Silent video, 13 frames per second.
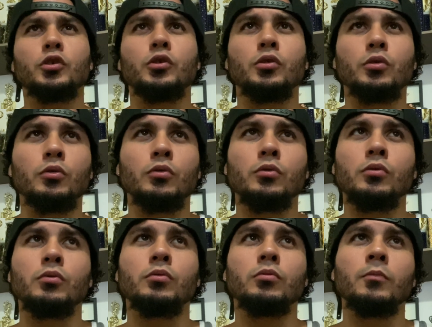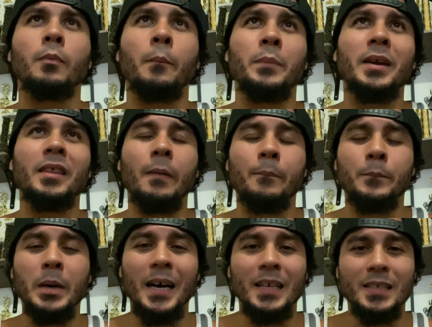to be the
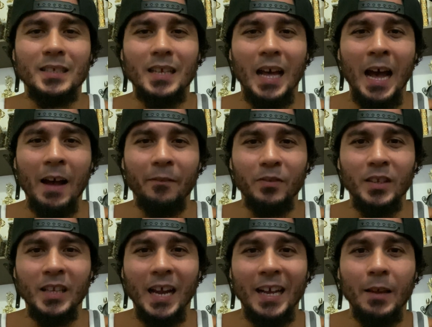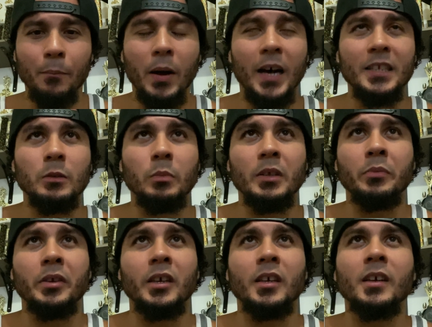best athlete I can possibly
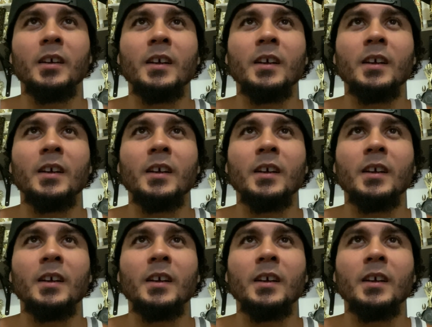be.